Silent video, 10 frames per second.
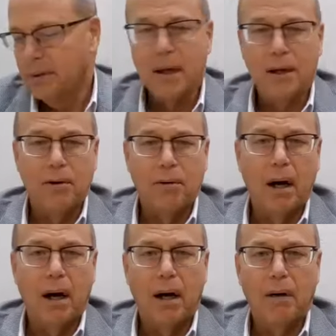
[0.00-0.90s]
Thank you.
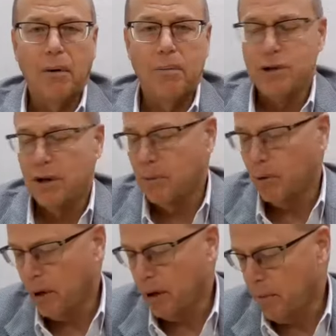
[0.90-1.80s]
Representative
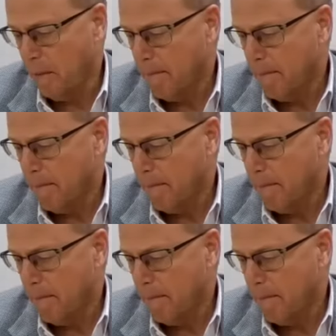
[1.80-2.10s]
McGuire.